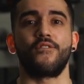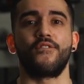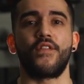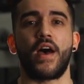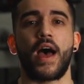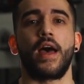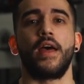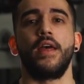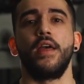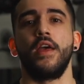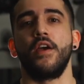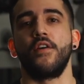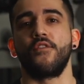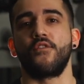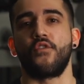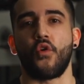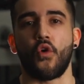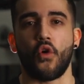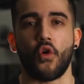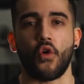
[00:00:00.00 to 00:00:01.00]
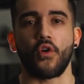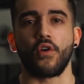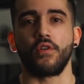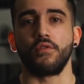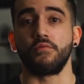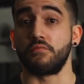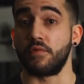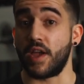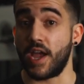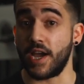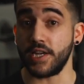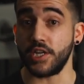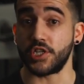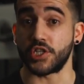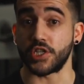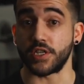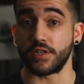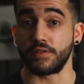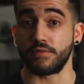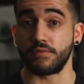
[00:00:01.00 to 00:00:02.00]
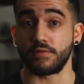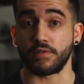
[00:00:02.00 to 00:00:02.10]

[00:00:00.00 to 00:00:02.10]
fat for energy.